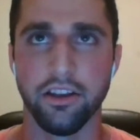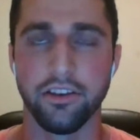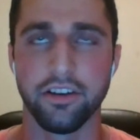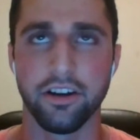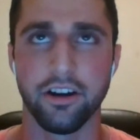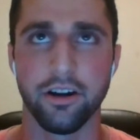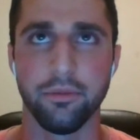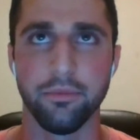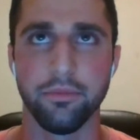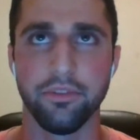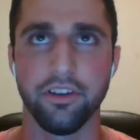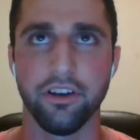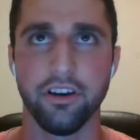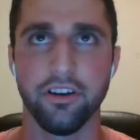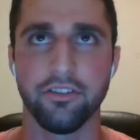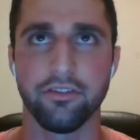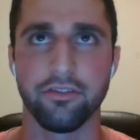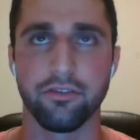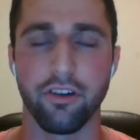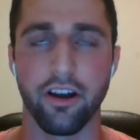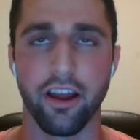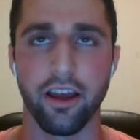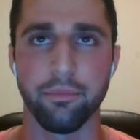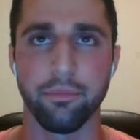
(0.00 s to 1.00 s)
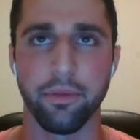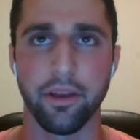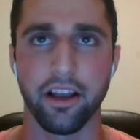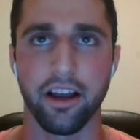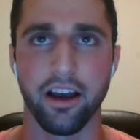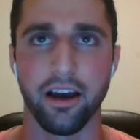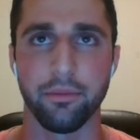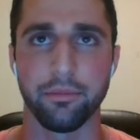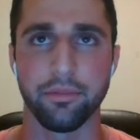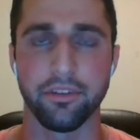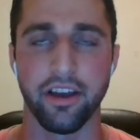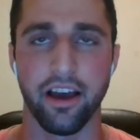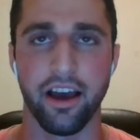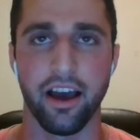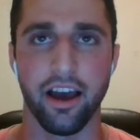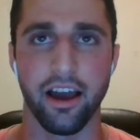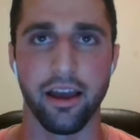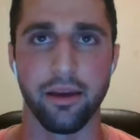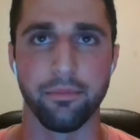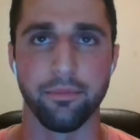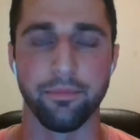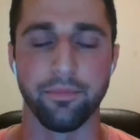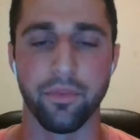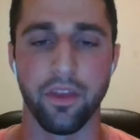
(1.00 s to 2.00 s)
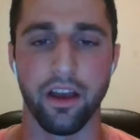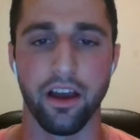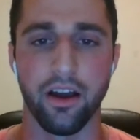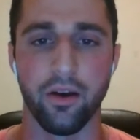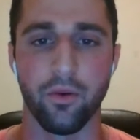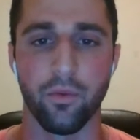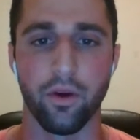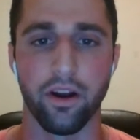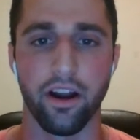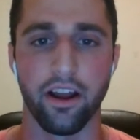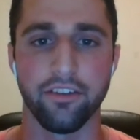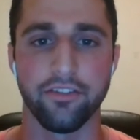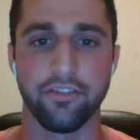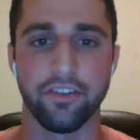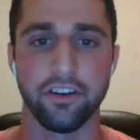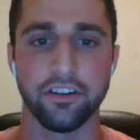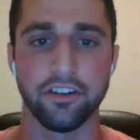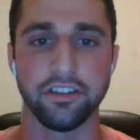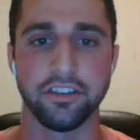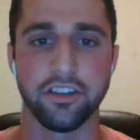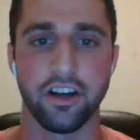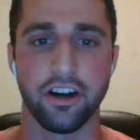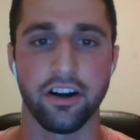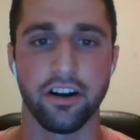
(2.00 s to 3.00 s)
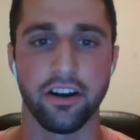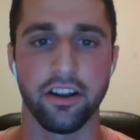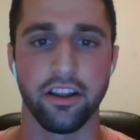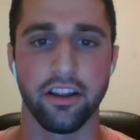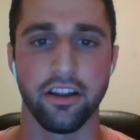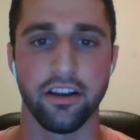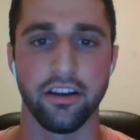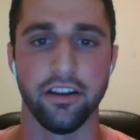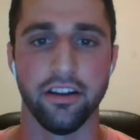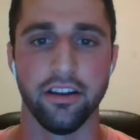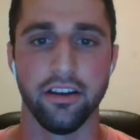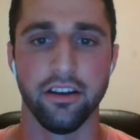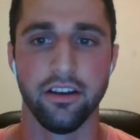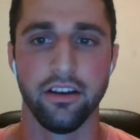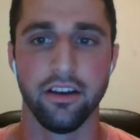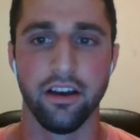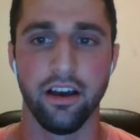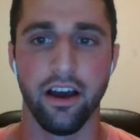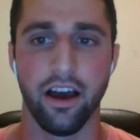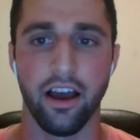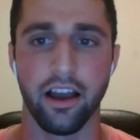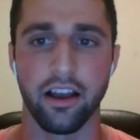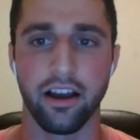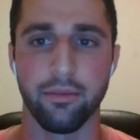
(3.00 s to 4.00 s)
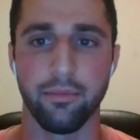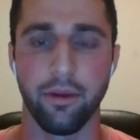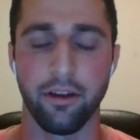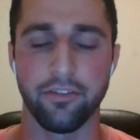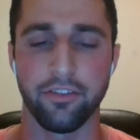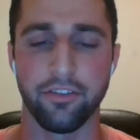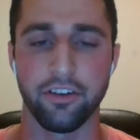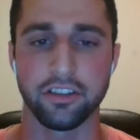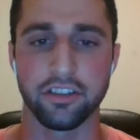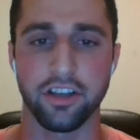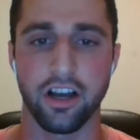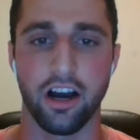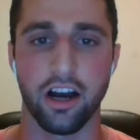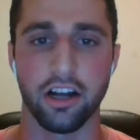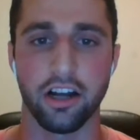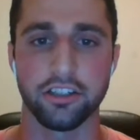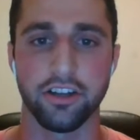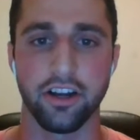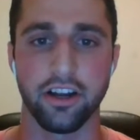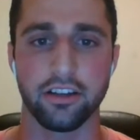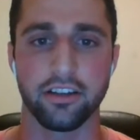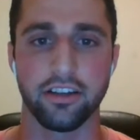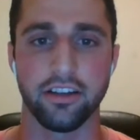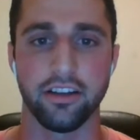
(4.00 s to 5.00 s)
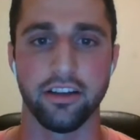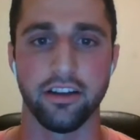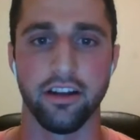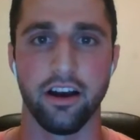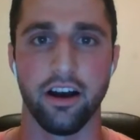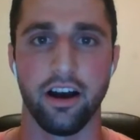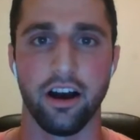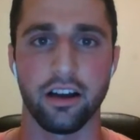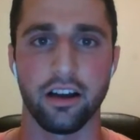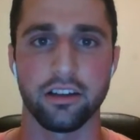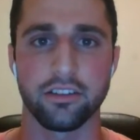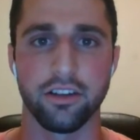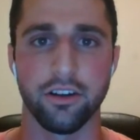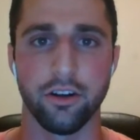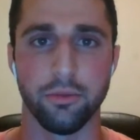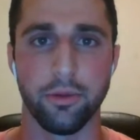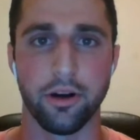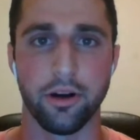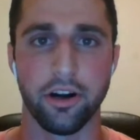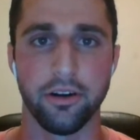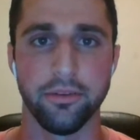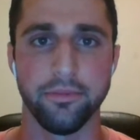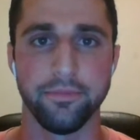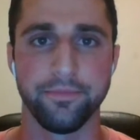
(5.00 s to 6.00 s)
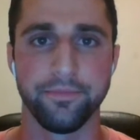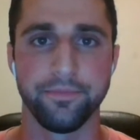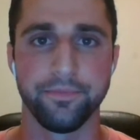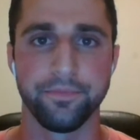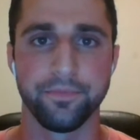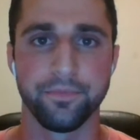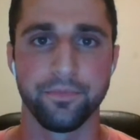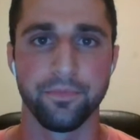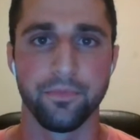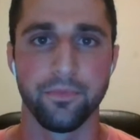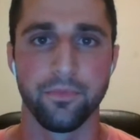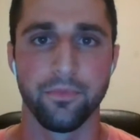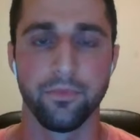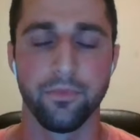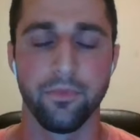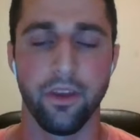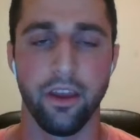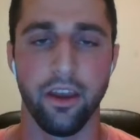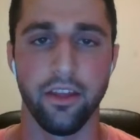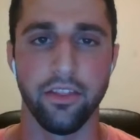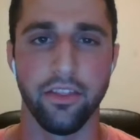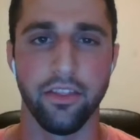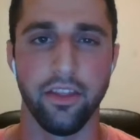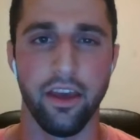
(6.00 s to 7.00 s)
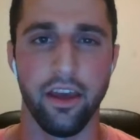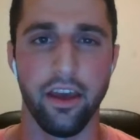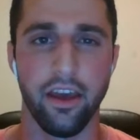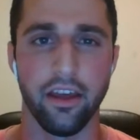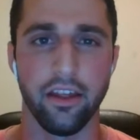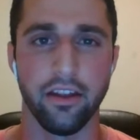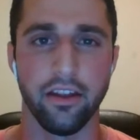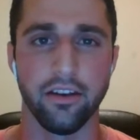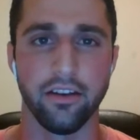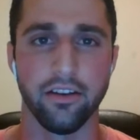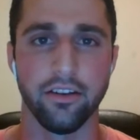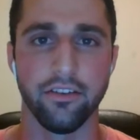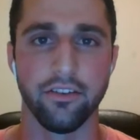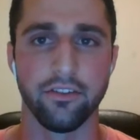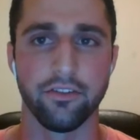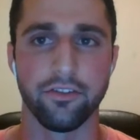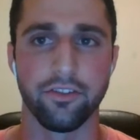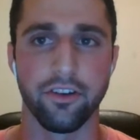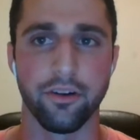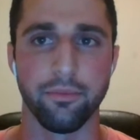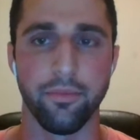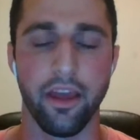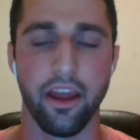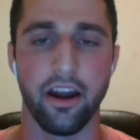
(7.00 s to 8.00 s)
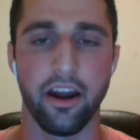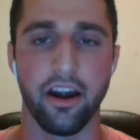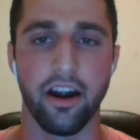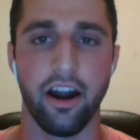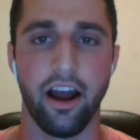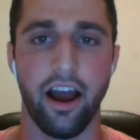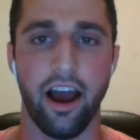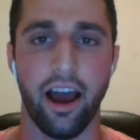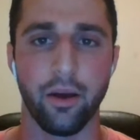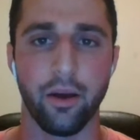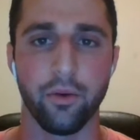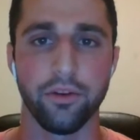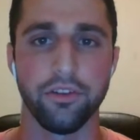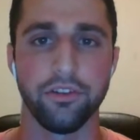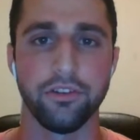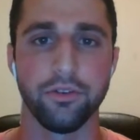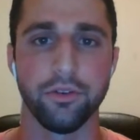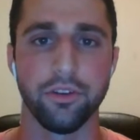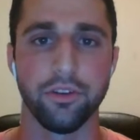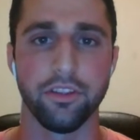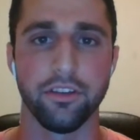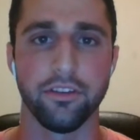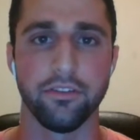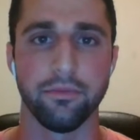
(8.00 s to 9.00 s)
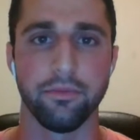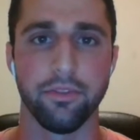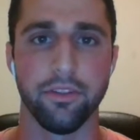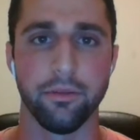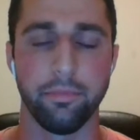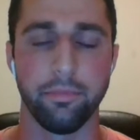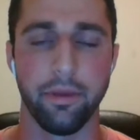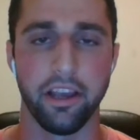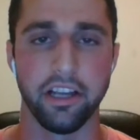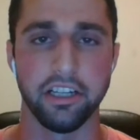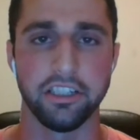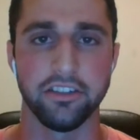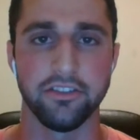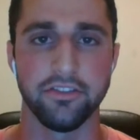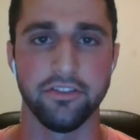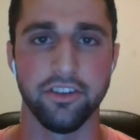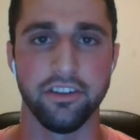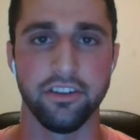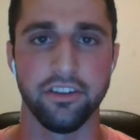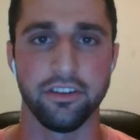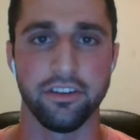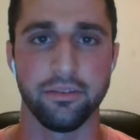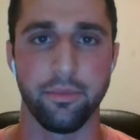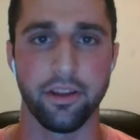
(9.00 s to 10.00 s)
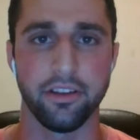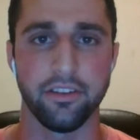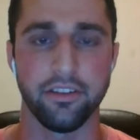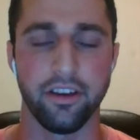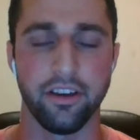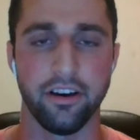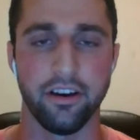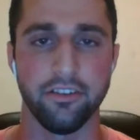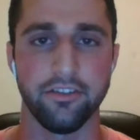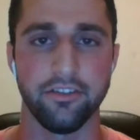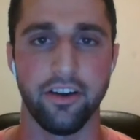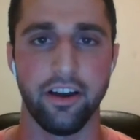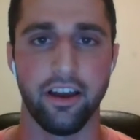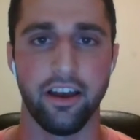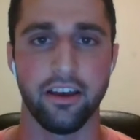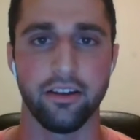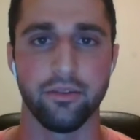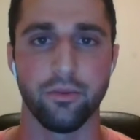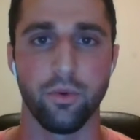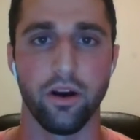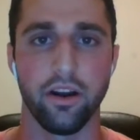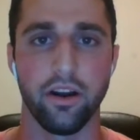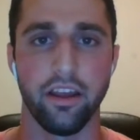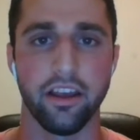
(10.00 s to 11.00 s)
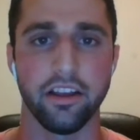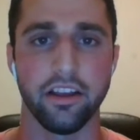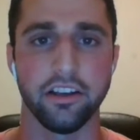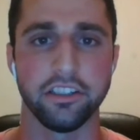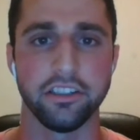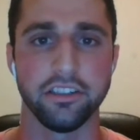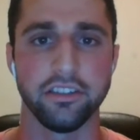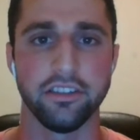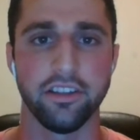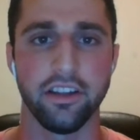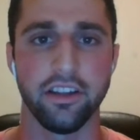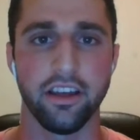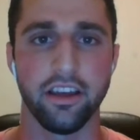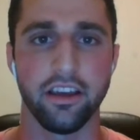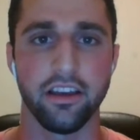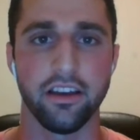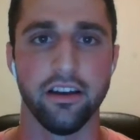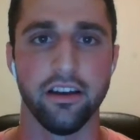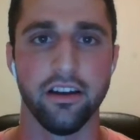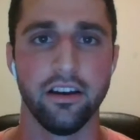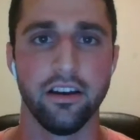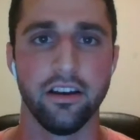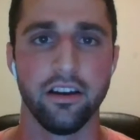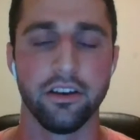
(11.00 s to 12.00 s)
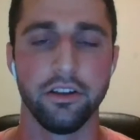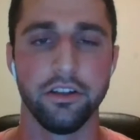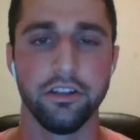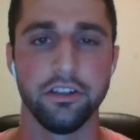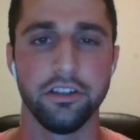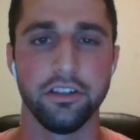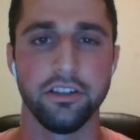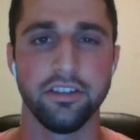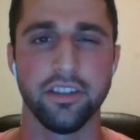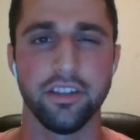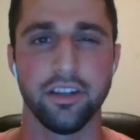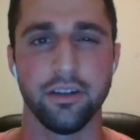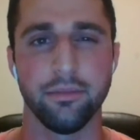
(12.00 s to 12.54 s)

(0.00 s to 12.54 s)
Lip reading: in terms of ramping up time, when I first started, I got my first contract in October. And then from there, I was doing the patient visits myself. I had one agency, usually